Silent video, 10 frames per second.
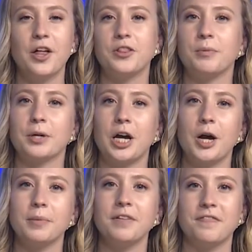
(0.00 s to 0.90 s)
The
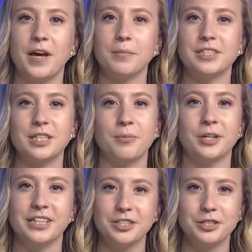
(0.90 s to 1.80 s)
Bergami Family
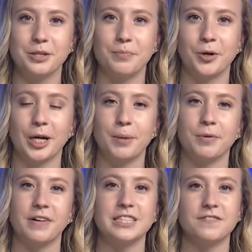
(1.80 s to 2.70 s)
Summer Internship Program
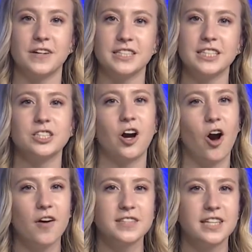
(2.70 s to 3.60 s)
provides funding to
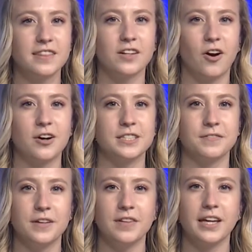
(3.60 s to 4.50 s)
offset the cost
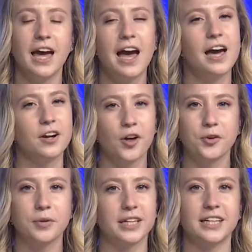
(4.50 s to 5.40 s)
of living and
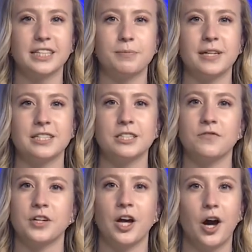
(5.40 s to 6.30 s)
other related expenses
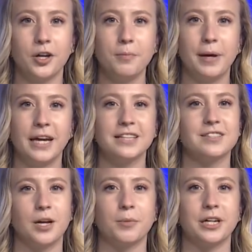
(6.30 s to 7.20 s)
for an unpaid
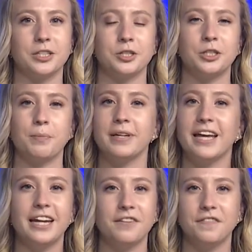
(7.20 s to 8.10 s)
summer internship in
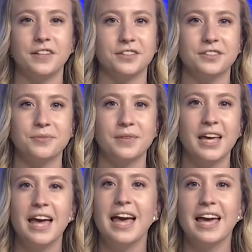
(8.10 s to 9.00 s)
any field.
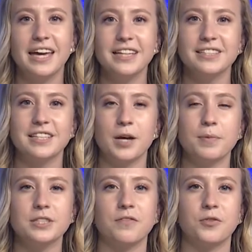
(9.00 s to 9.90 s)
8
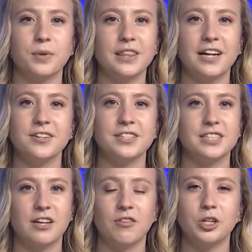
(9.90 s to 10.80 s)
stipends of
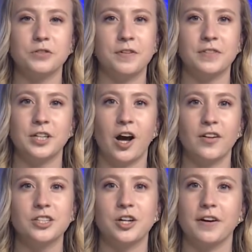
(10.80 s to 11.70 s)

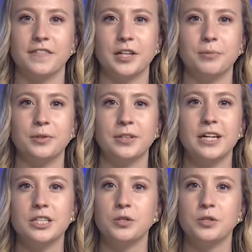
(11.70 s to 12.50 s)
$3,750 are available.